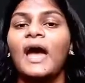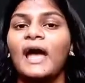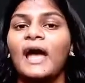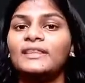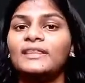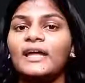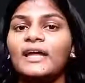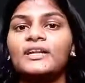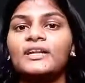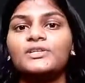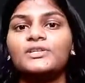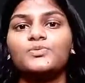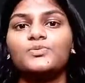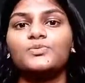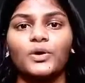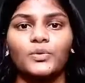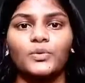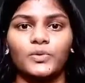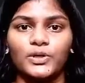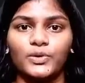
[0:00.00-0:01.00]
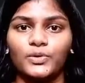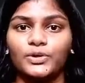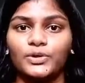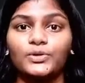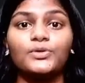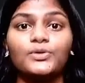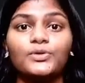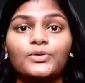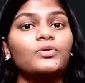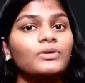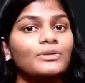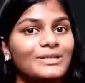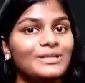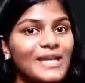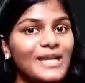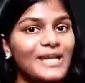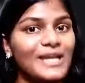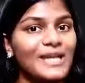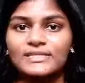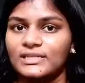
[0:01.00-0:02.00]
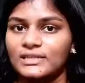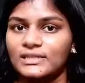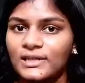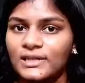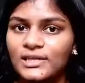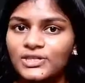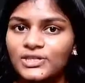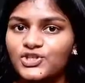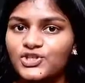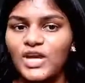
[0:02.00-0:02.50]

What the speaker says: and that is what we're going to do next in this